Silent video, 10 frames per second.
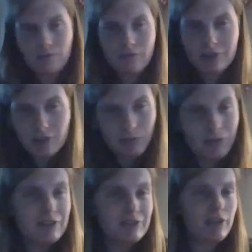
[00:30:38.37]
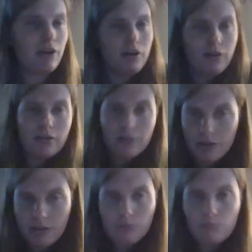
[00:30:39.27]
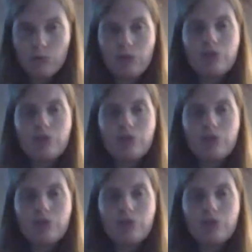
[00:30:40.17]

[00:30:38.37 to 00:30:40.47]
some orchids that are more